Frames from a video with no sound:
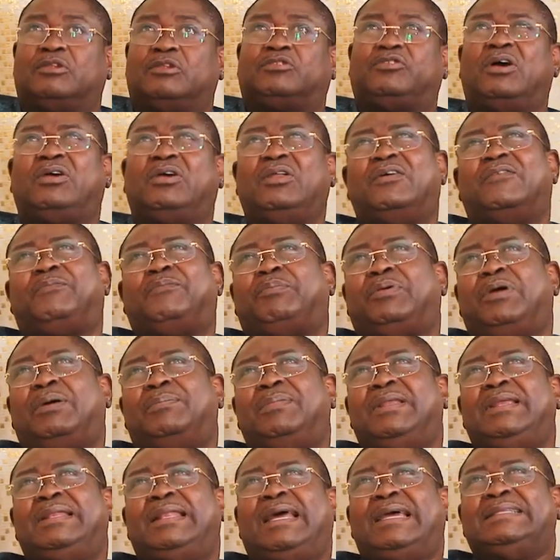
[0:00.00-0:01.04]
We're talking of
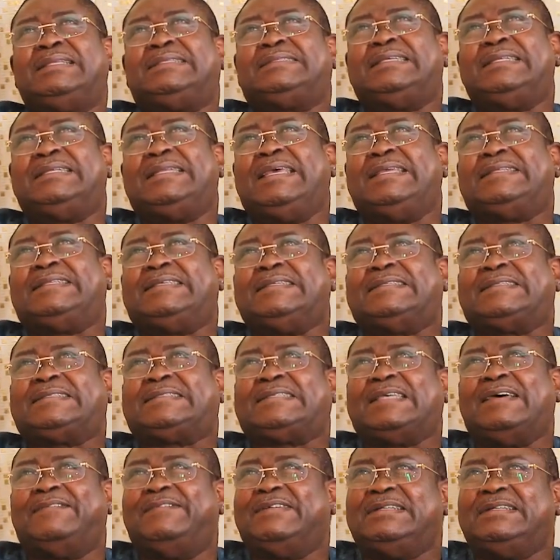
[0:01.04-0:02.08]
probably
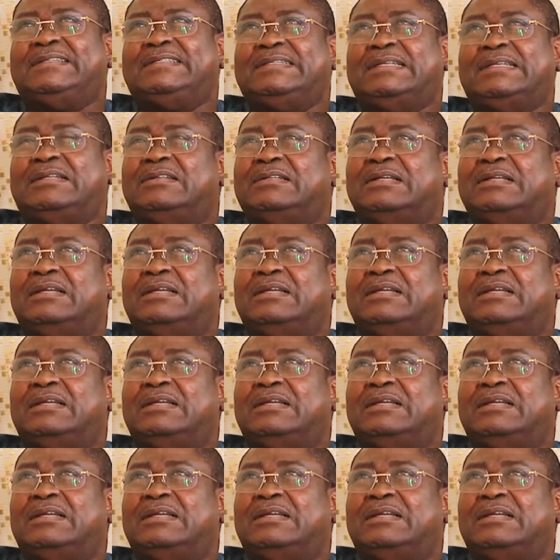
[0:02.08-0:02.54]
1987.